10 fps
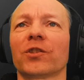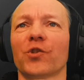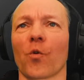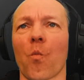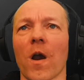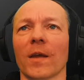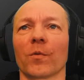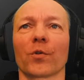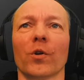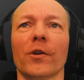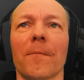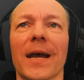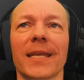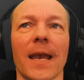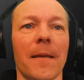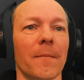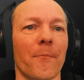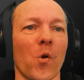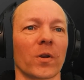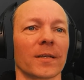your wallet with all your money and
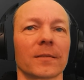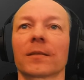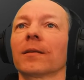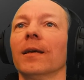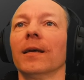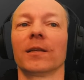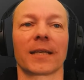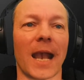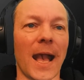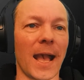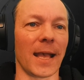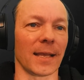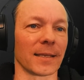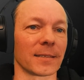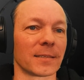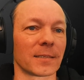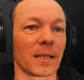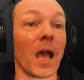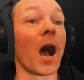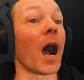important cards?
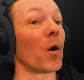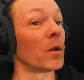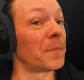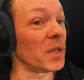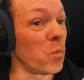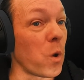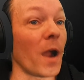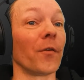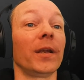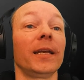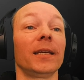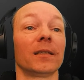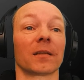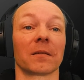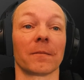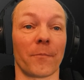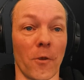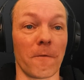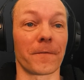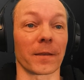I would be worried.
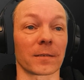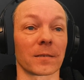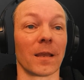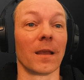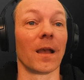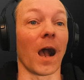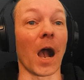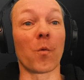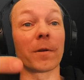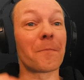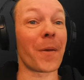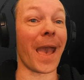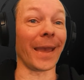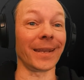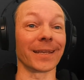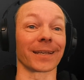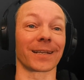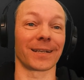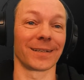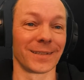Perfect. I would panic.
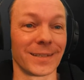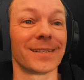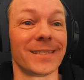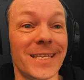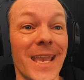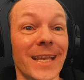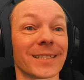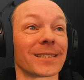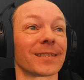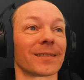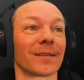Yes.